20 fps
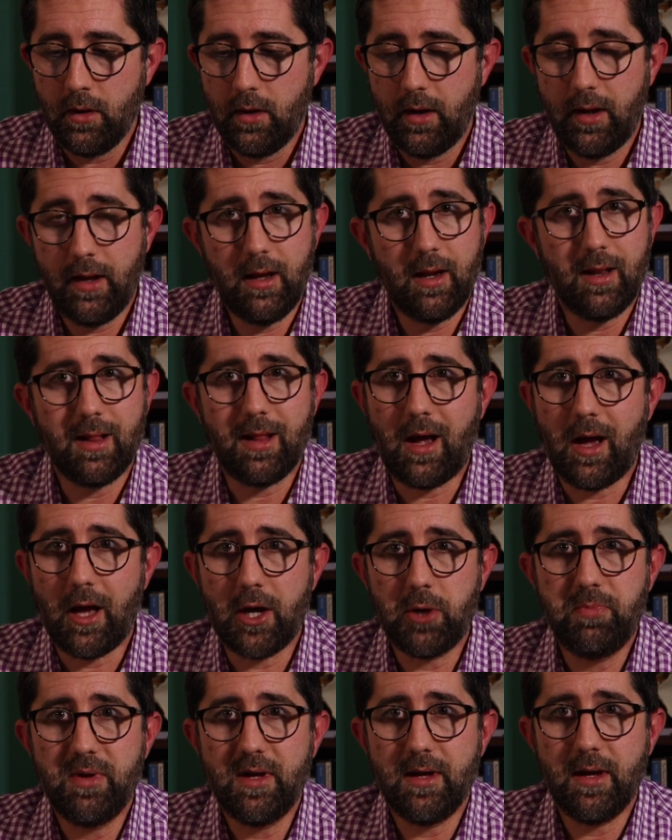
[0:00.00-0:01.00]
And a
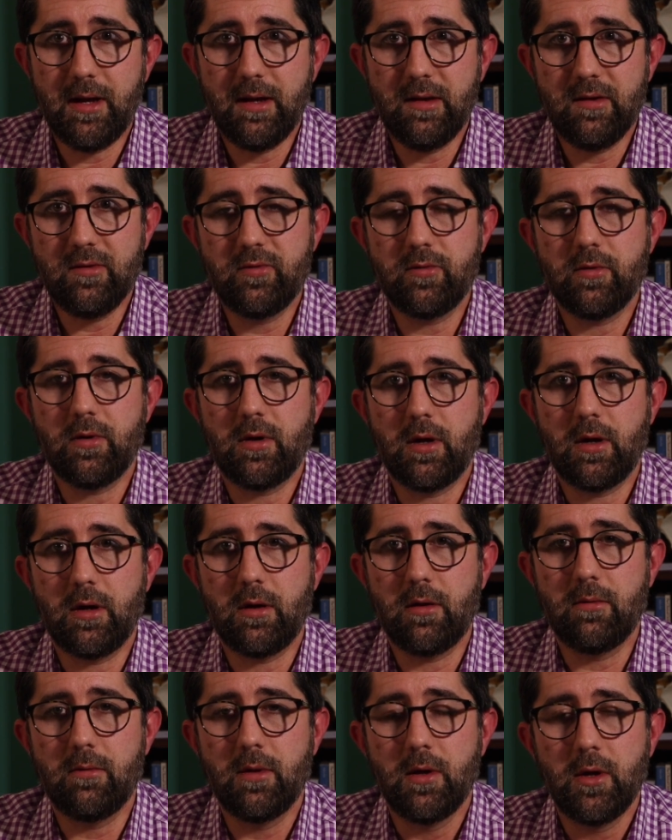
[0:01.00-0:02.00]
lot of PAs
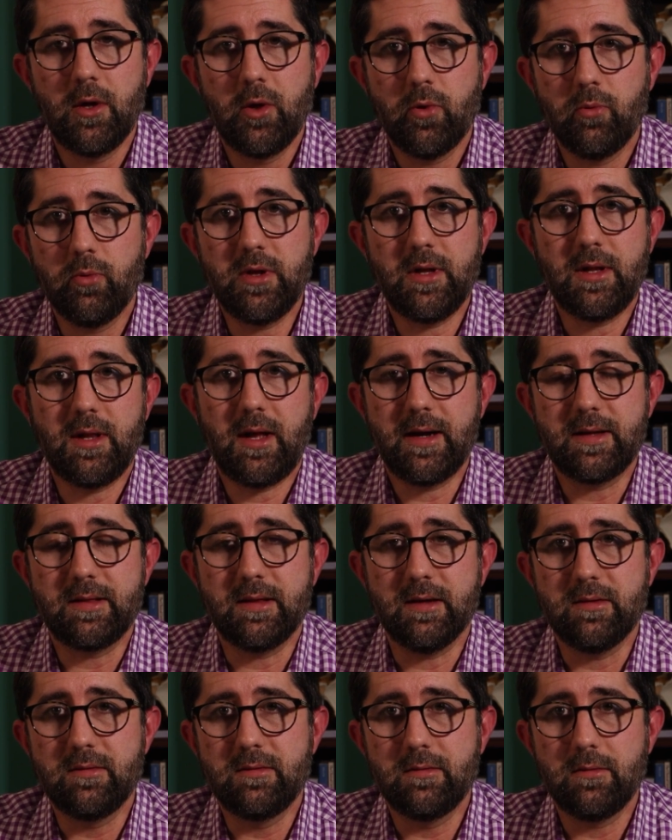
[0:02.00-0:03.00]
really like
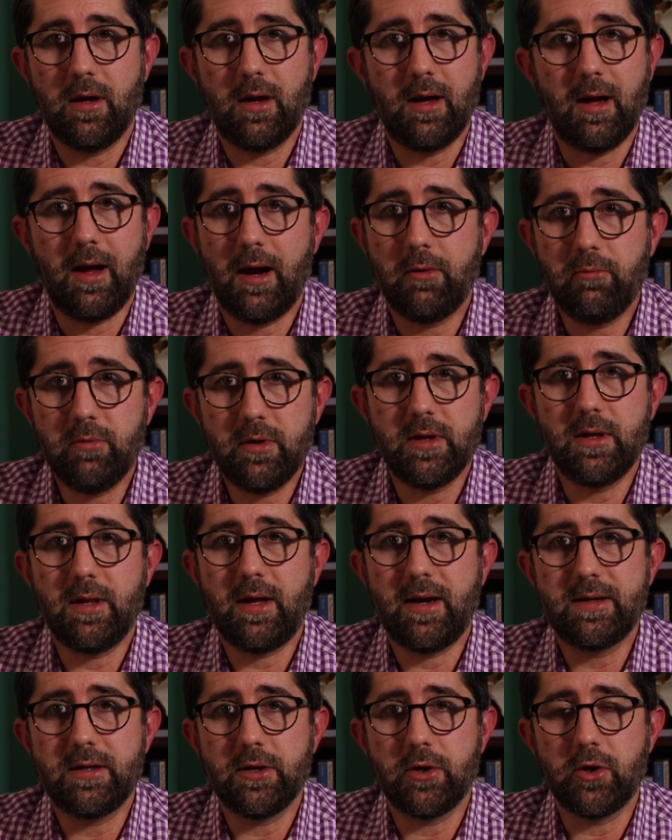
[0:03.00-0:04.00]
this. I really
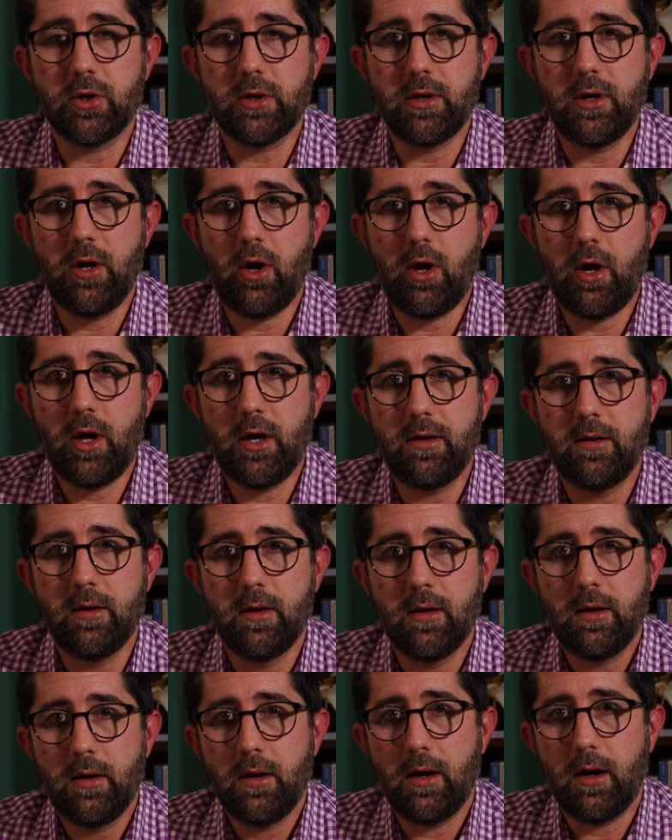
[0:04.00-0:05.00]
liked it early on.
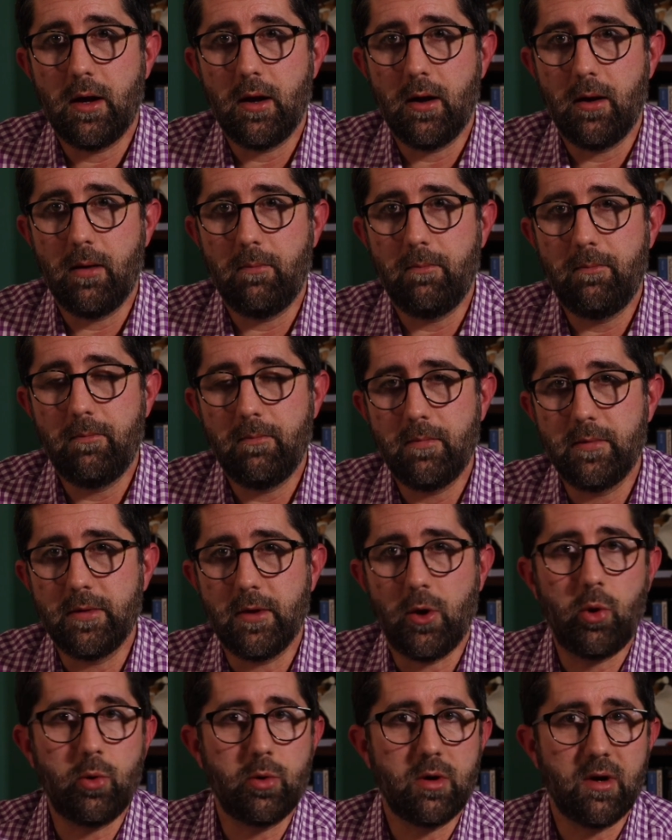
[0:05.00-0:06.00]

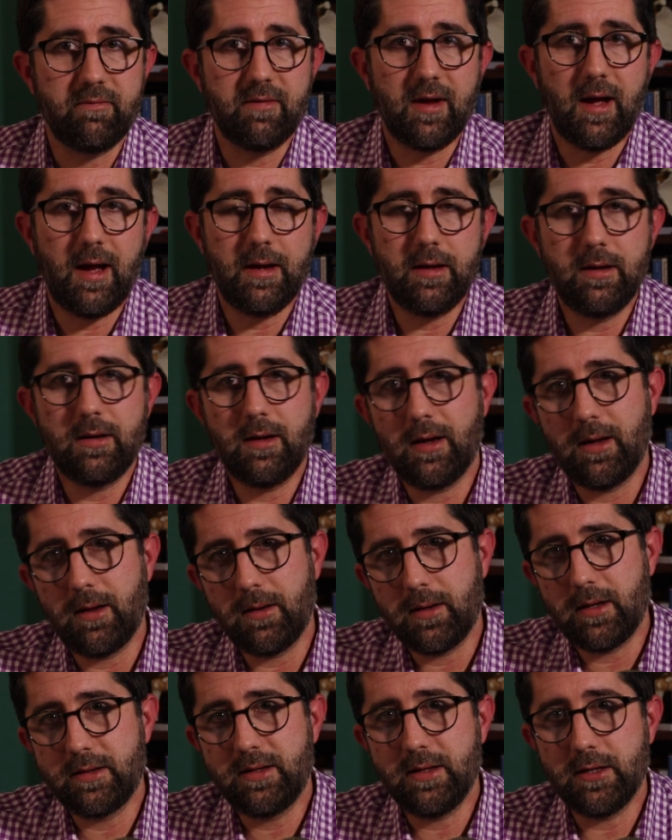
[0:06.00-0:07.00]
The older I've gotten,
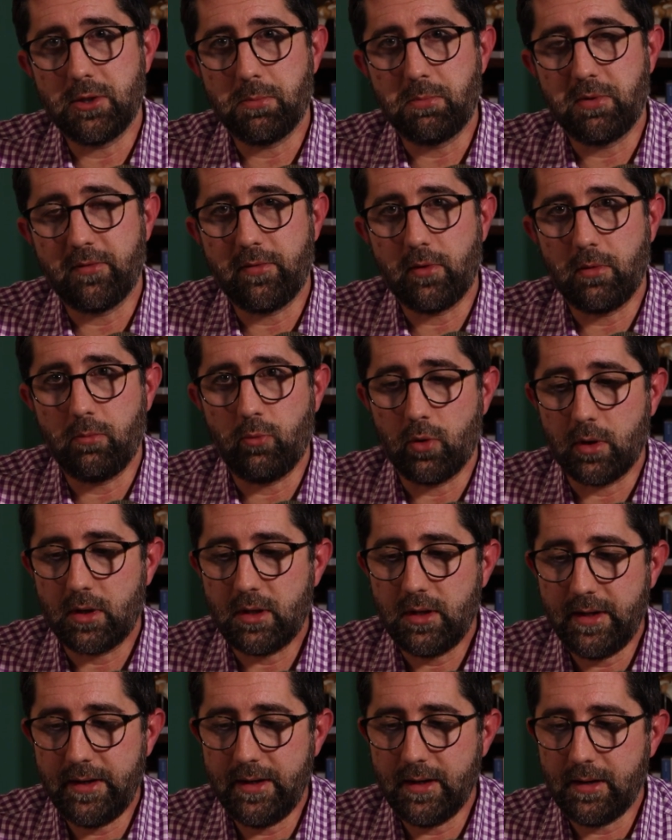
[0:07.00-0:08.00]
I tend to prefer more
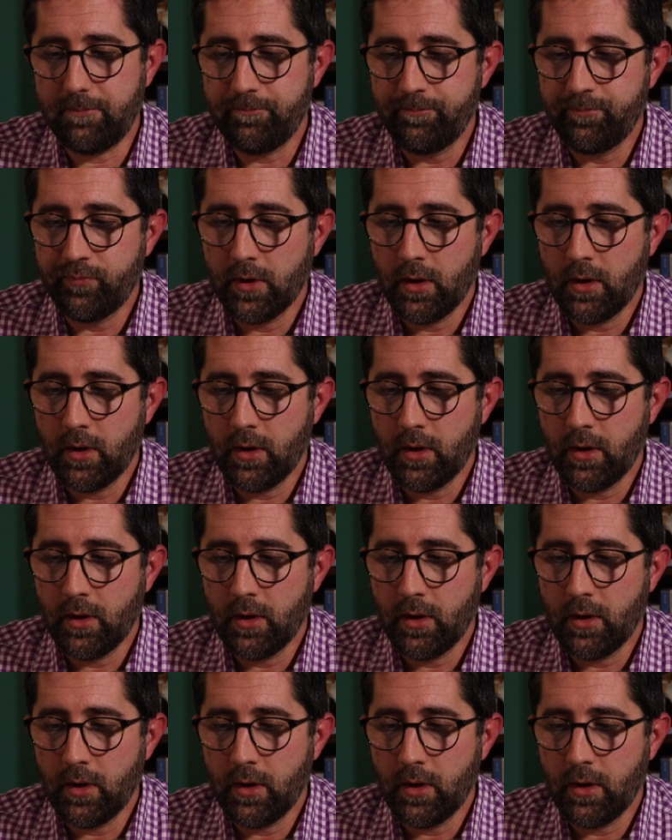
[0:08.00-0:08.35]
clinic.